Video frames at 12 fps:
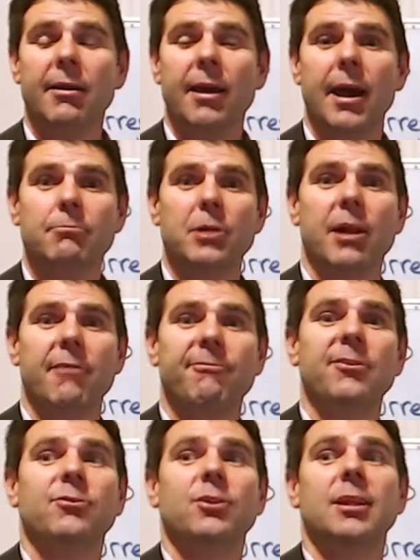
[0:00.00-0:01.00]

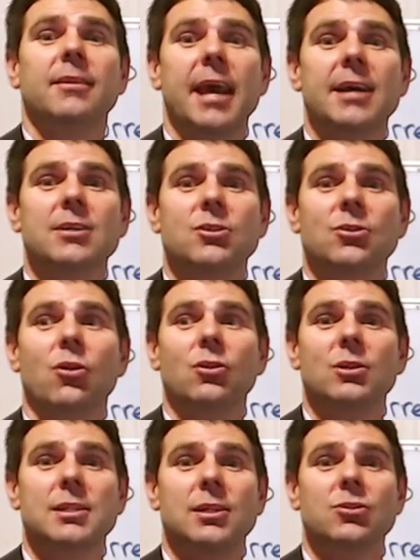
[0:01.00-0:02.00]

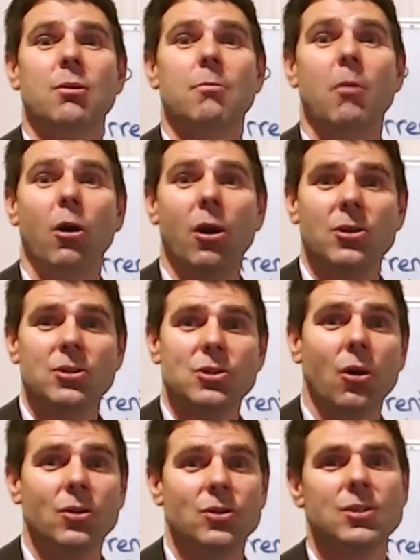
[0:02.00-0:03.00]
$50,000 in tomorrow's
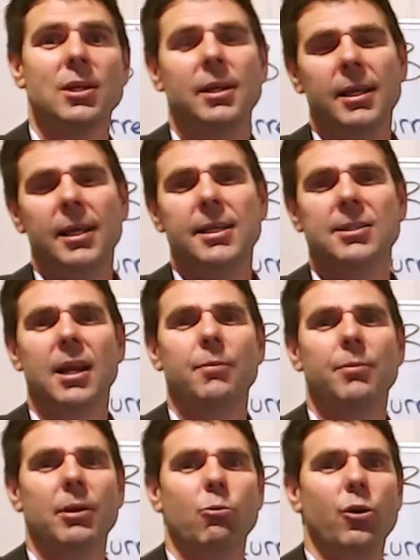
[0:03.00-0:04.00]
dollars is going
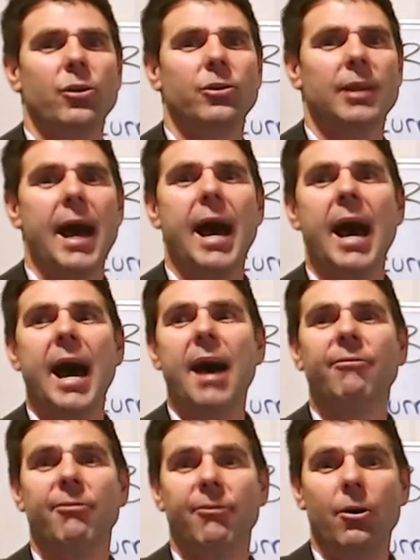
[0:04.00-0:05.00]
to be worth
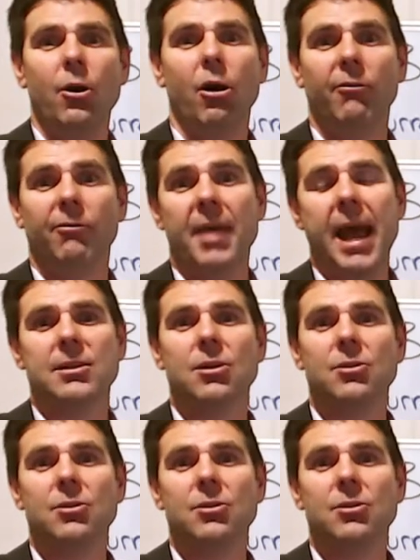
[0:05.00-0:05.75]
half of that,